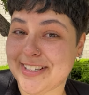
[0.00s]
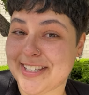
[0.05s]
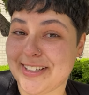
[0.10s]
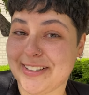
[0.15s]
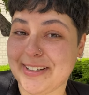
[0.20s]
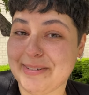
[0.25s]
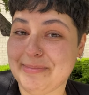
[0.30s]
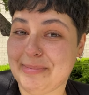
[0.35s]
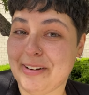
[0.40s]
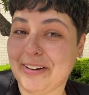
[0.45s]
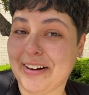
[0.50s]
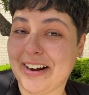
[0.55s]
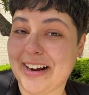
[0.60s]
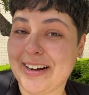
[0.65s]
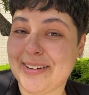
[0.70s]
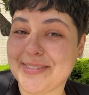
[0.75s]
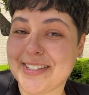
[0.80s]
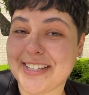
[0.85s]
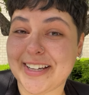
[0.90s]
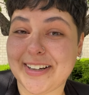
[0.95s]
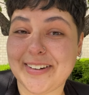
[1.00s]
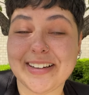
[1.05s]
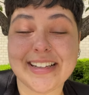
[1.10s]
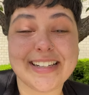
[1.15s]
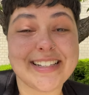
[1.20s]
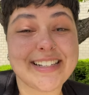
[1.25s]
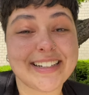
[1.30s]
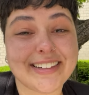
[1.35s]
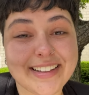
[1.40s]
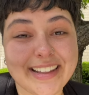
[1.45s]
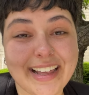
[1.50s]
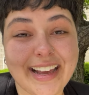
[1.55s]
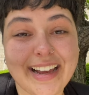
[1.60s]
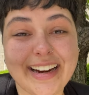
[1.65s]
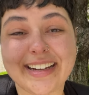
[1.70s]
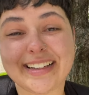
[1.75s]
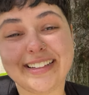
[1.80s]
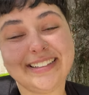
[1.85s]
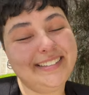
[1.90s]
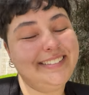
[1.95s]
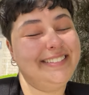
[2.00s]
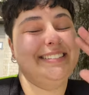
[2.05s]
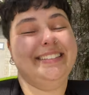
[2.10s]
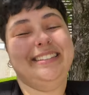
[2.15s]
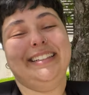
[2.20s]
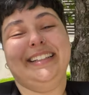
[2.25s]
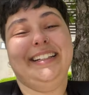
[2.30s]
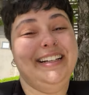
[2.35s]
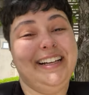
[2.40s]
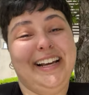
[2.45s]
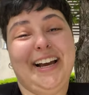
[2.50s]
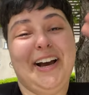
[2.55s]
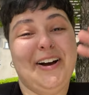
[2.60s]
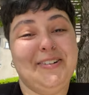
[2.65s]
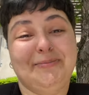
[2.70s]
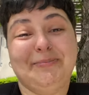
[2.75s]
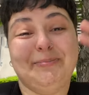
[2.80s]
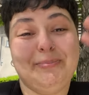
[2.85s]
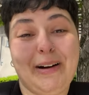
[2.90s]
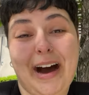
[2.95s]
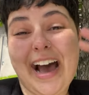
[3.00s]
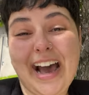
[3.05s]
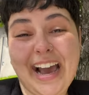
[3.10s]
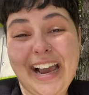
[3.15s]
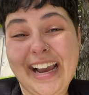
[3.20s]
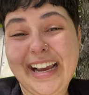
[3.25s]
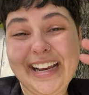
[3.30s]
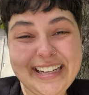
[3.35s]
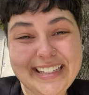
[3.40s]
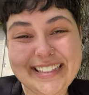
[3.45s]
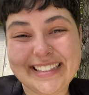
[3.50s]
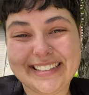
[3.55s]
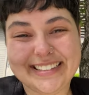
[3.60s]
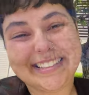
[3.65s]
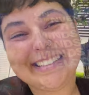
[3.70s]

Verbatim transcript: degree program. So until then, bye!